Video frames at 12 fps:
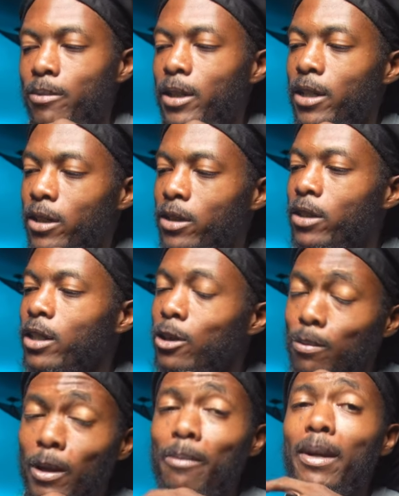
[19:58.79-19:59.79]
because it's
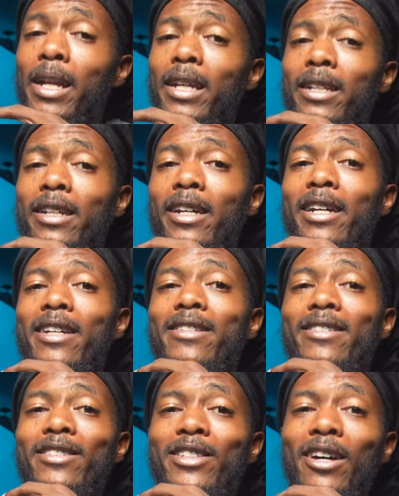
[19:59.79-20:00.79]
been a minute
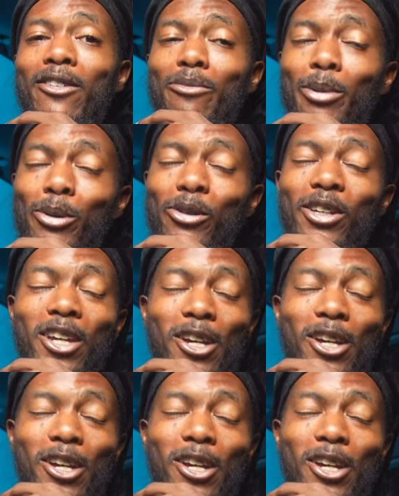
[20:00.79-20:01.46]
since I've pulled the